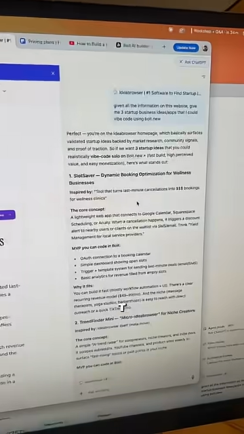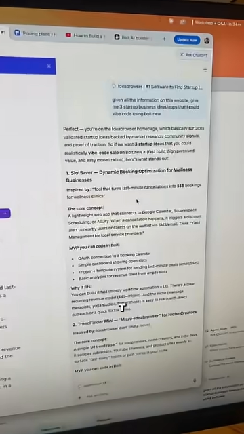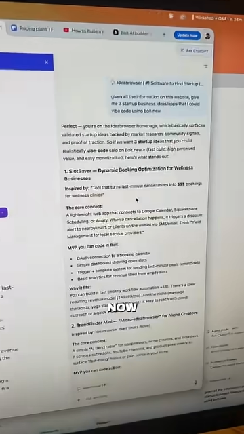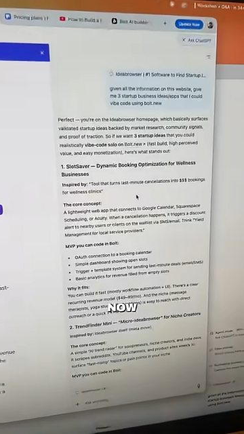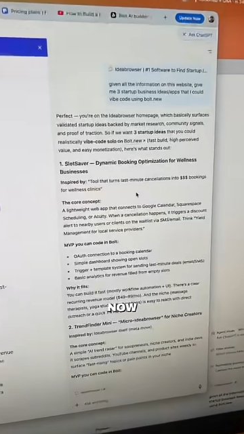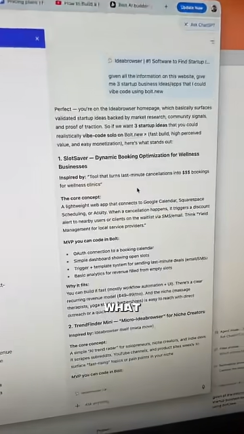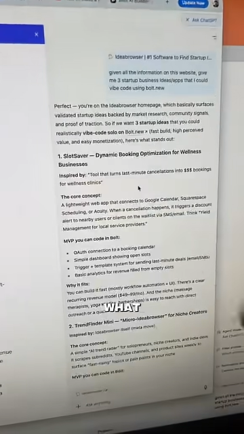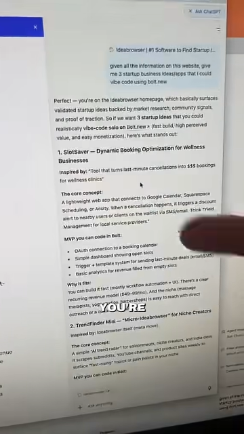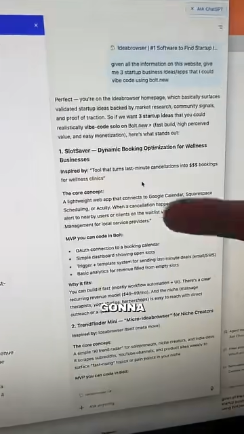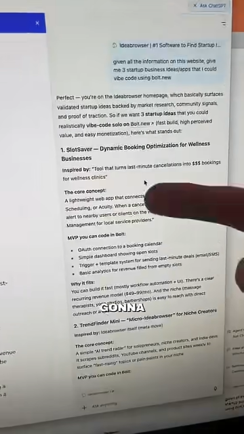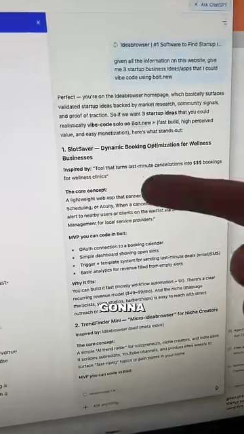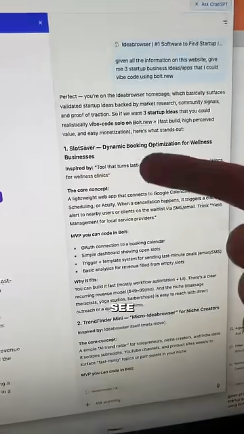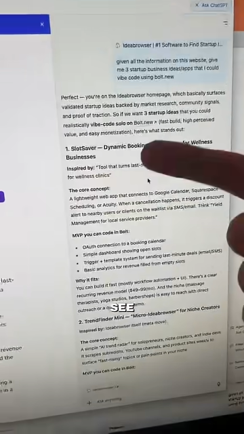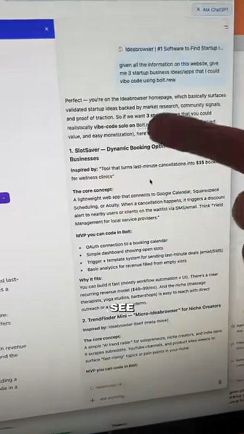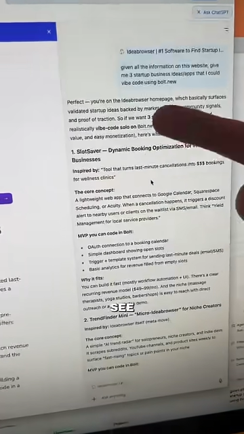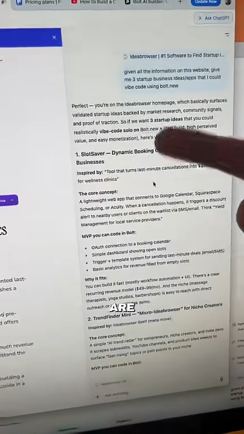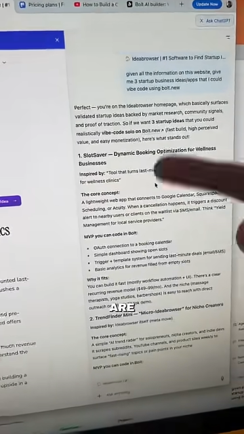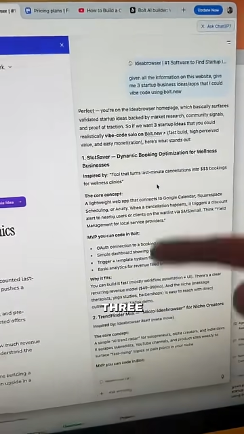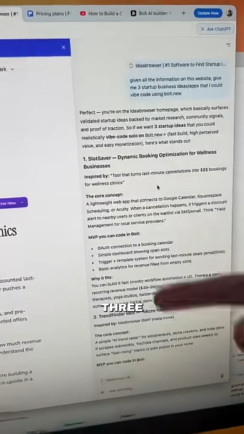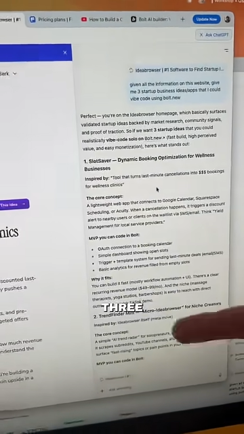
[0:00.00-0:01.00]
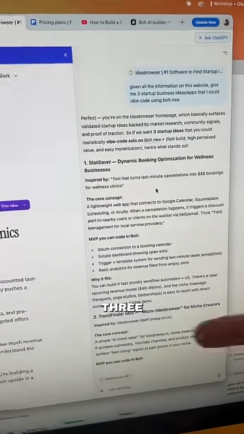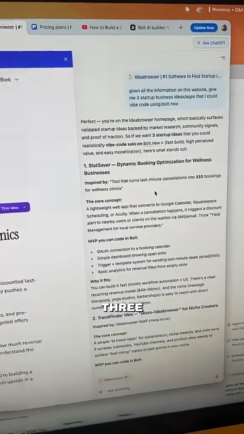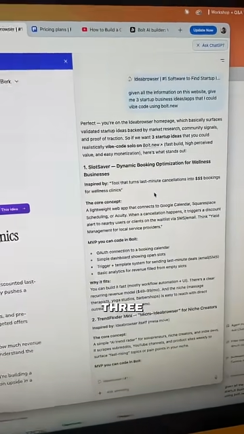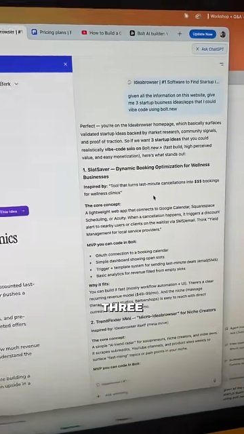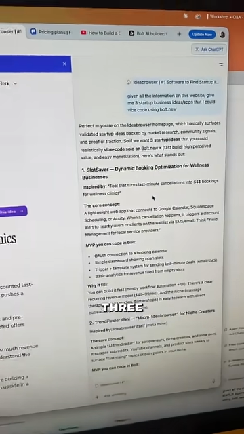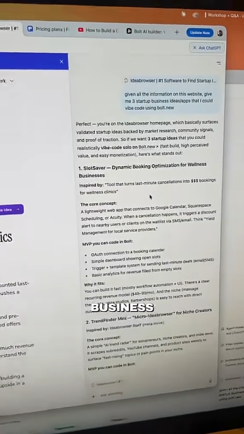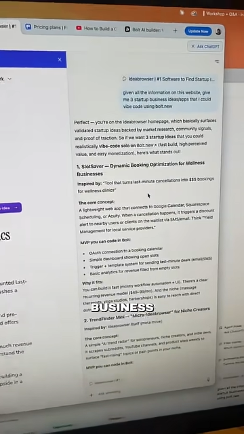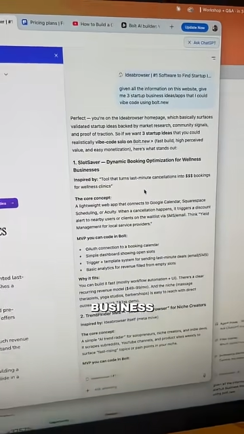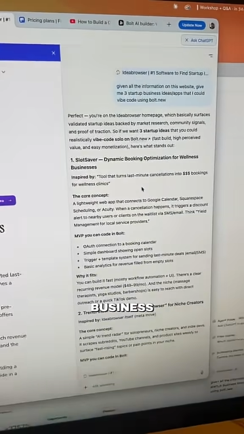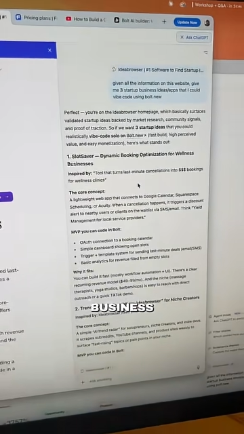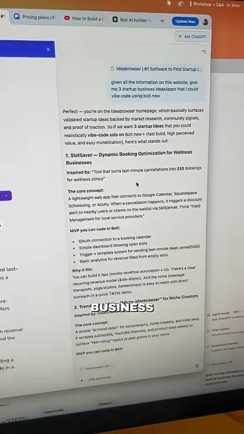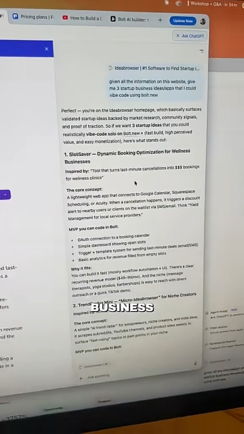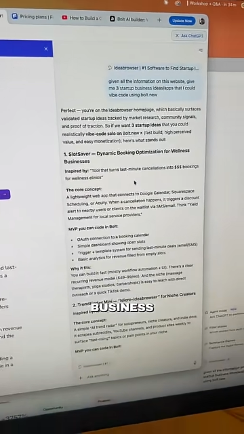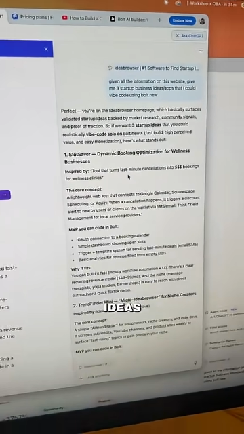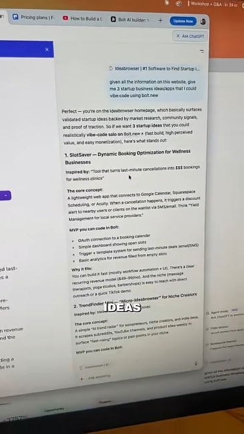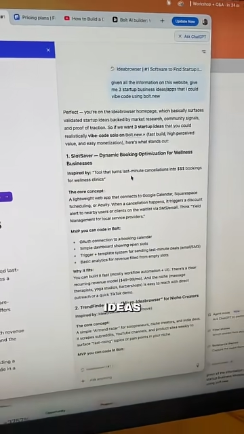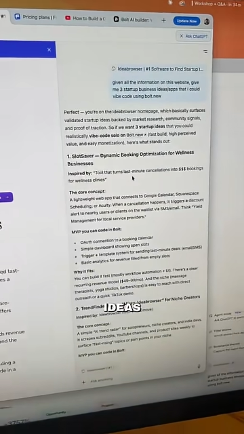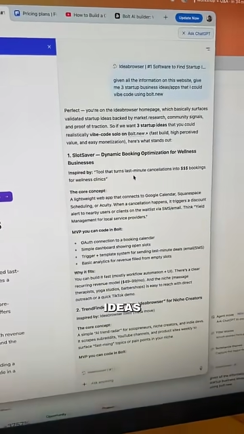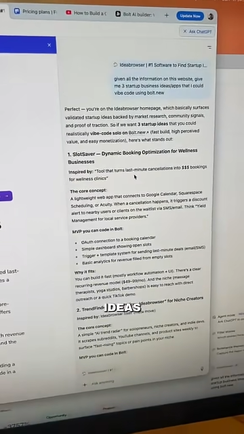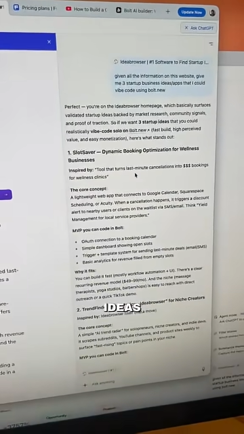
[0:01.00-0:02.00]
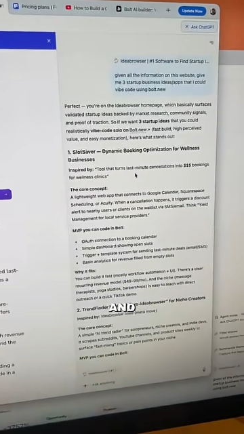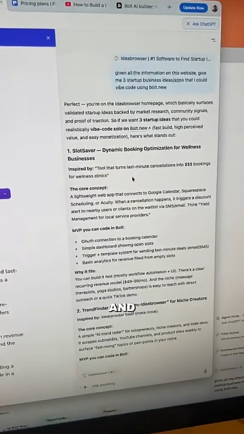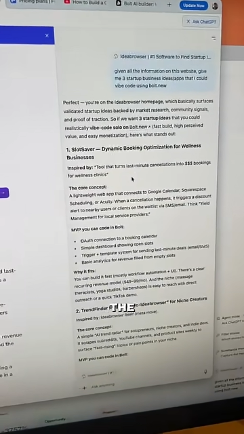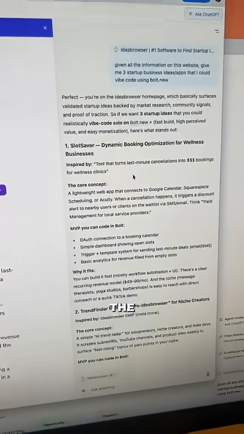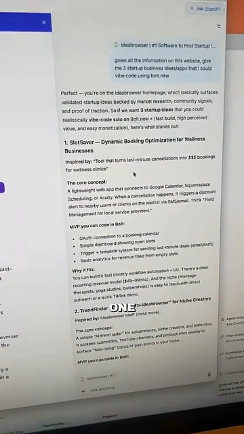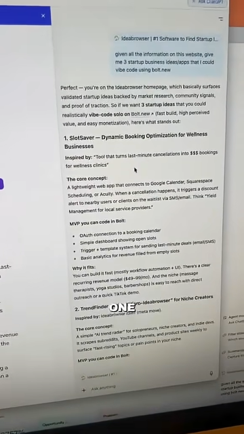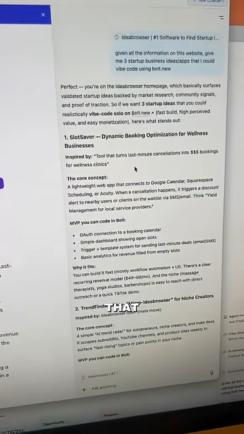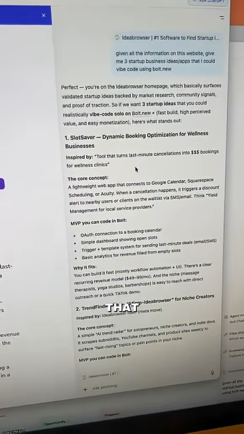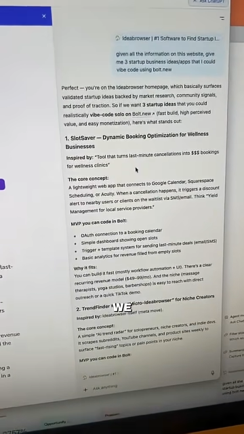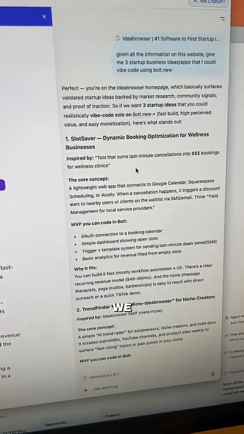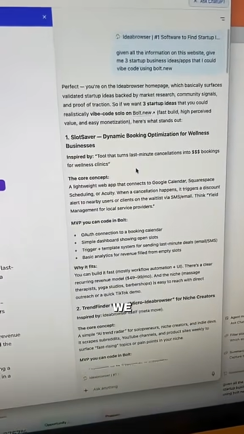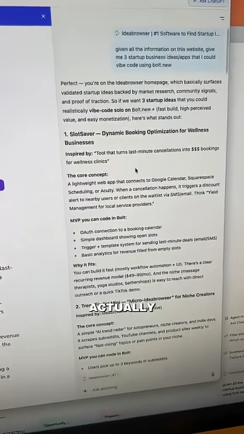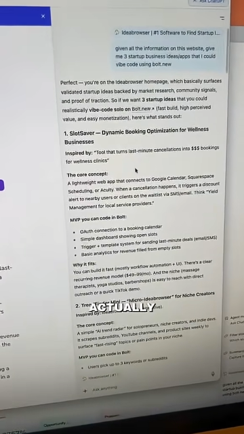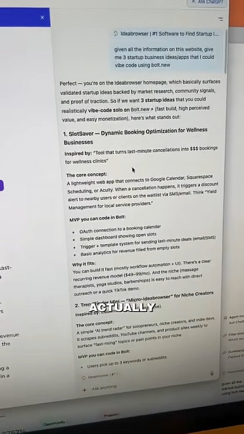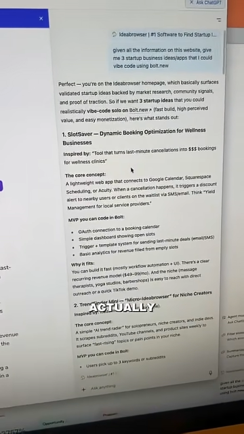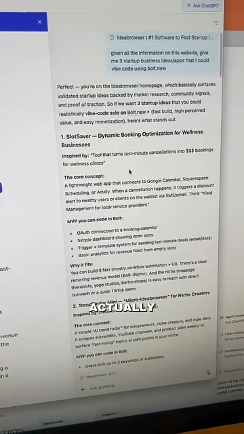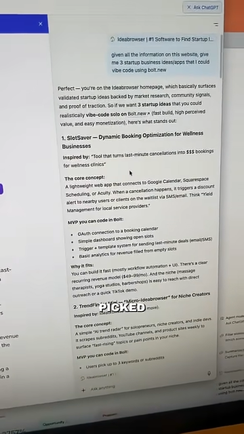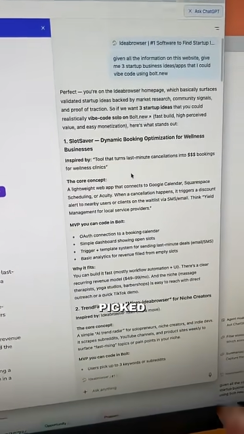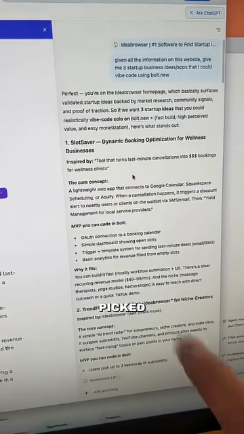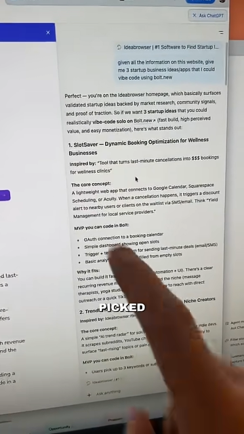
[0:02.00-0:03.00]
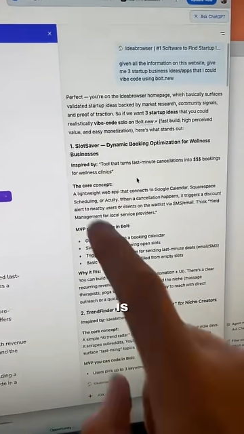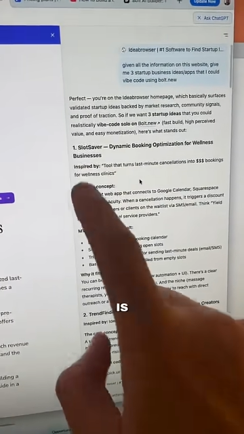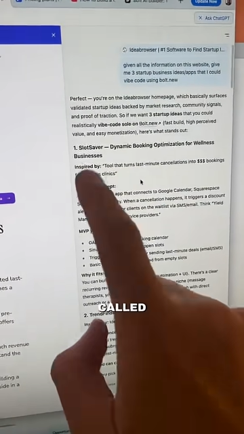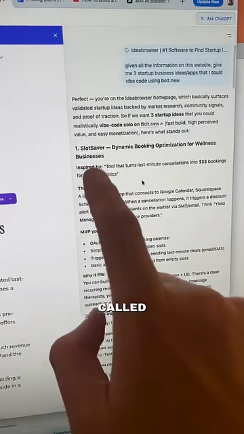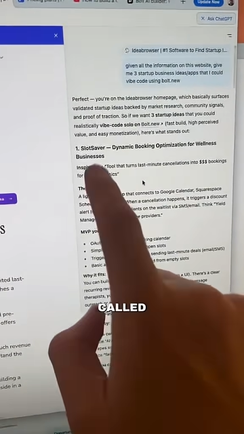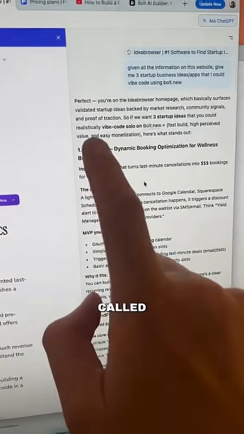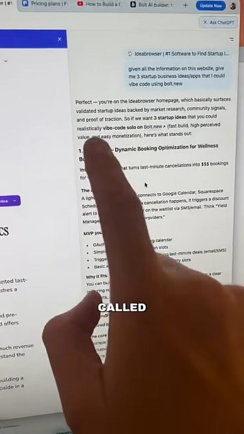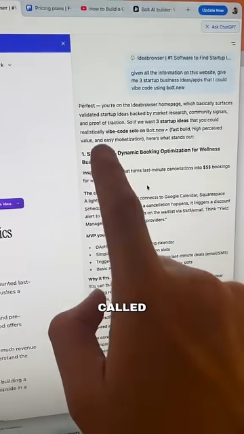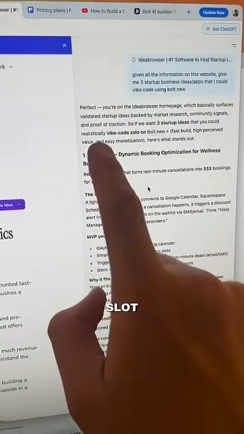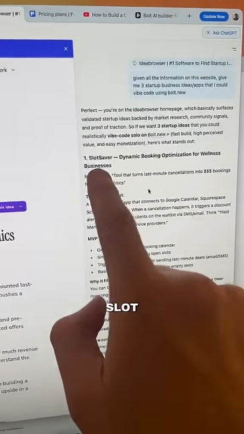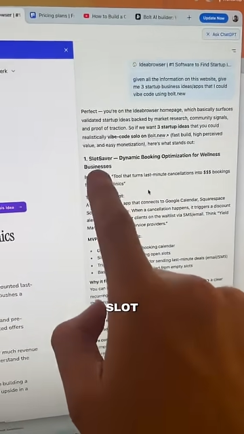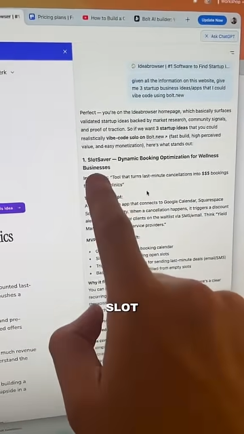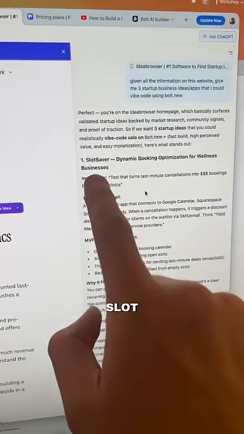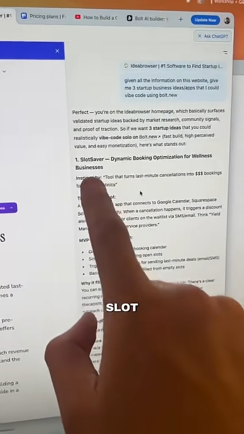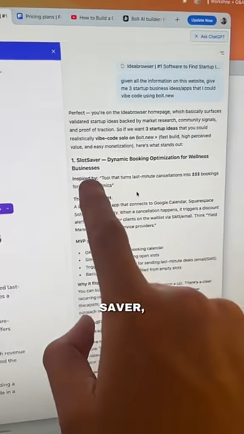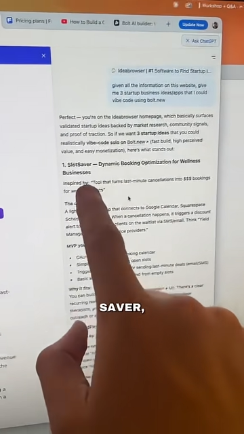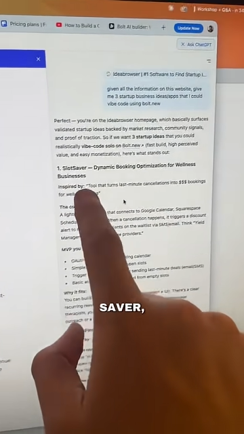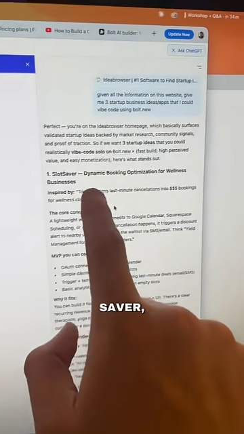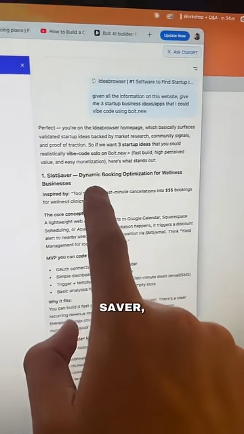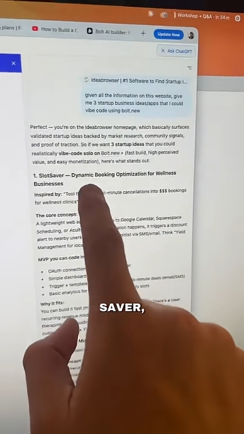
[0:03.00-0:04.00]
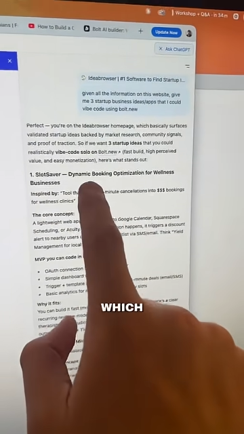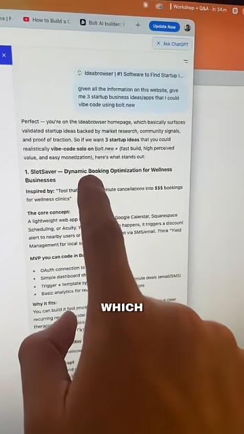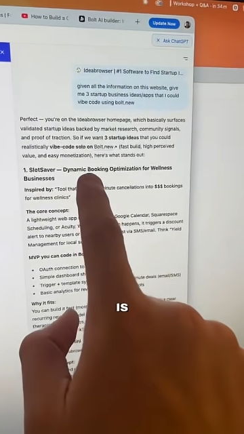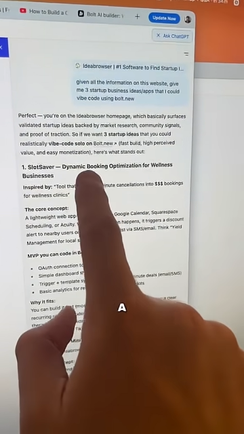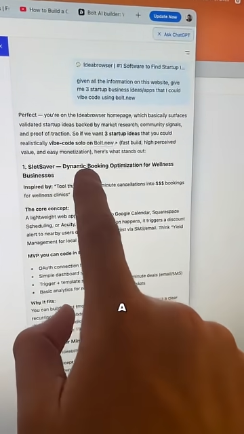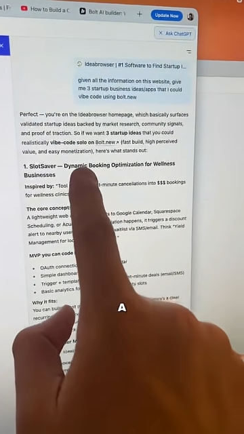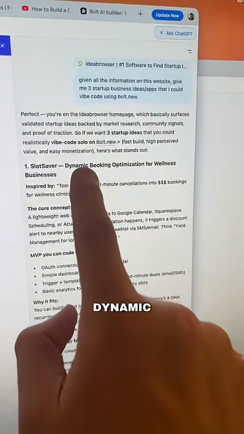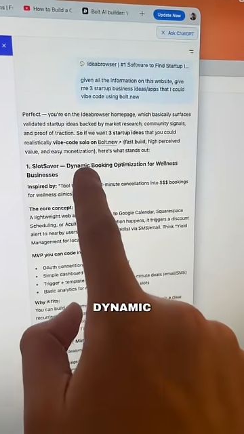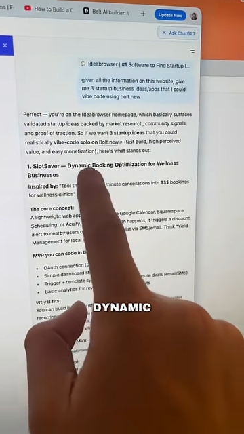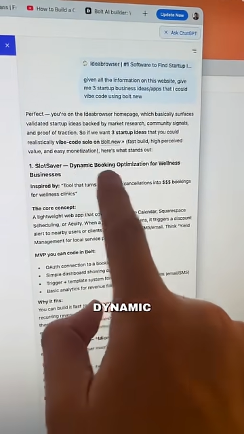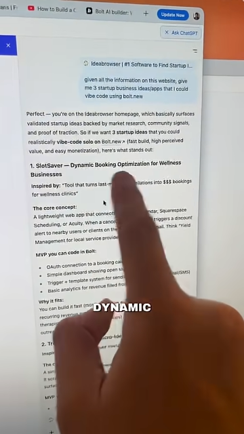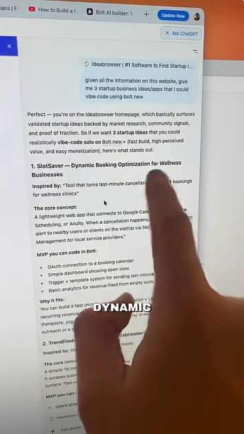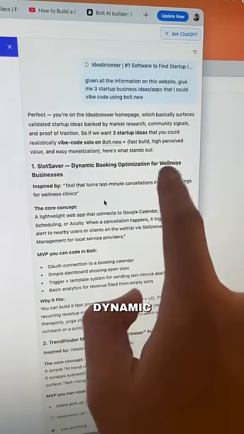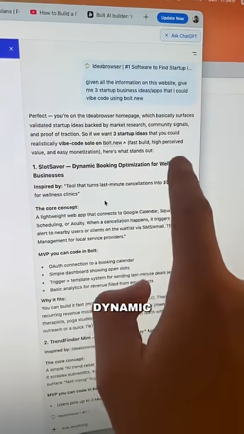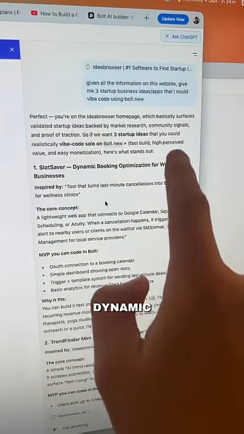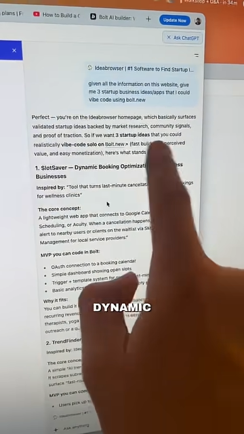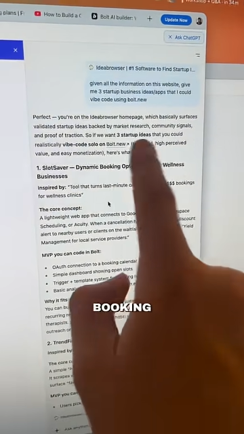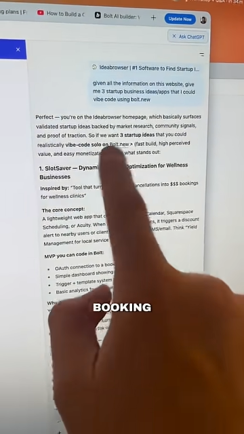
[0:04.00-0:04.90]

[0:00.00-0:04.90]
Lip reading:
Nobody's mouth can be seen.